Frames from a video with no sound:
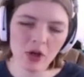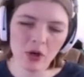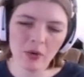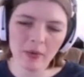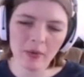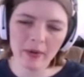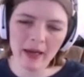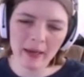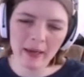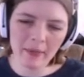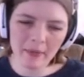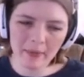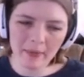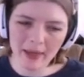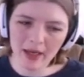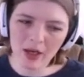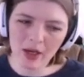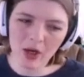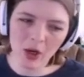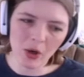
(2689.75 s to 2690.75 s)
I'm gonna nap in the
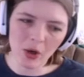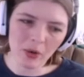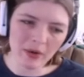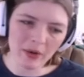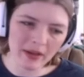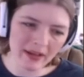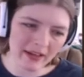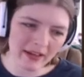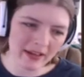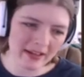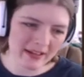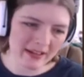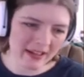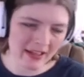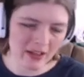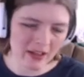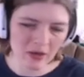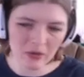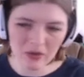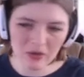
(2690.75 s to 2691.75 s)
bed. No. And it's like,
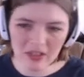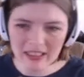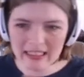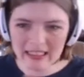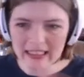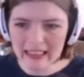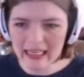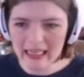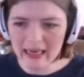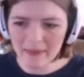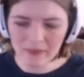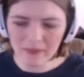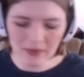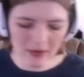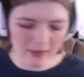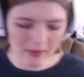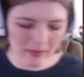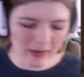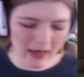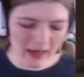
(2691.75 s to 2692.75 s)
no, just sleep. No, I'm
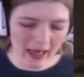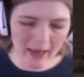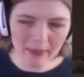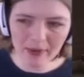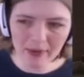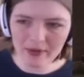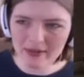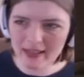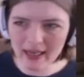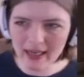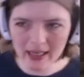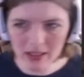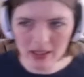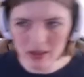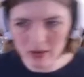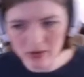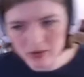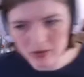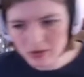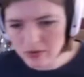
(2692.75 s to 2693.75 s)
gonna nap outside. No,
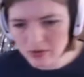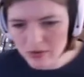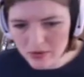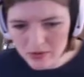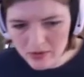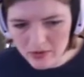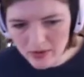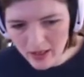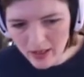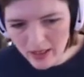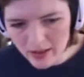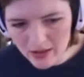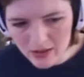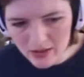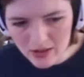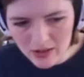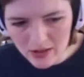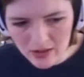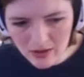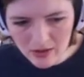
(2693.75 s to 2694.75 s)
don't do that.
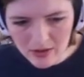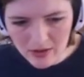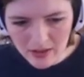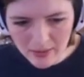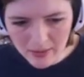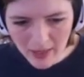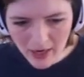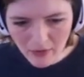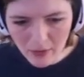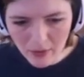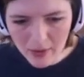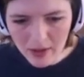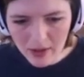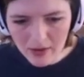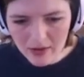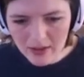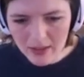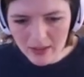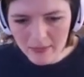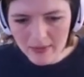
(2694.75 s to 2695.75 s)
Just go to sleep. Everybody go to
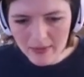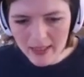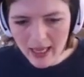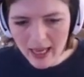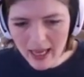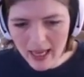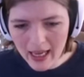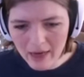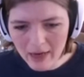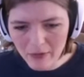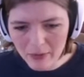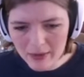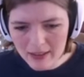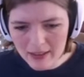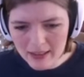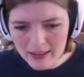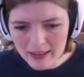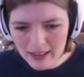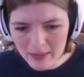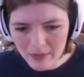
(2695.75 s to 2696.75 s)
sleep. Yay, everybody's
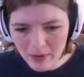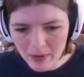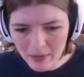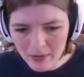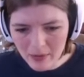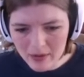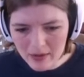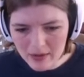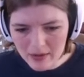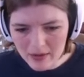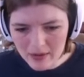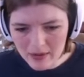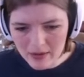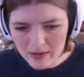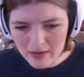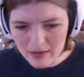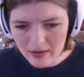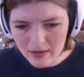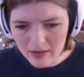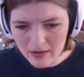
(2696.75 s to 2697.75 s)
sleeping. What is this?
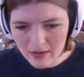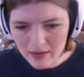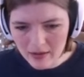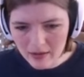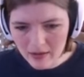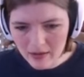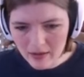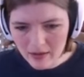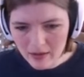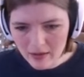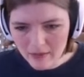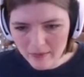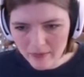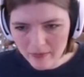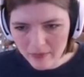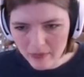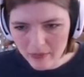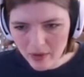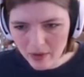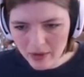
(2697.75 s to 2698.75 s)

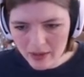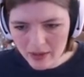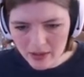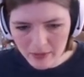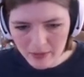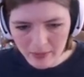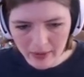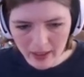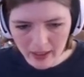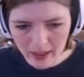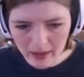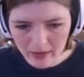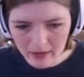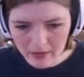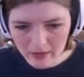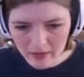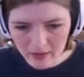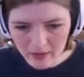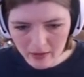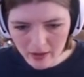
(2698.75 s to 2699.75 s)
Oh, that's a plant.
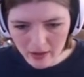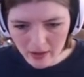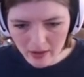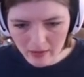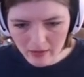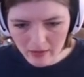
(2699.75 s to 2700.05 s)
Okay.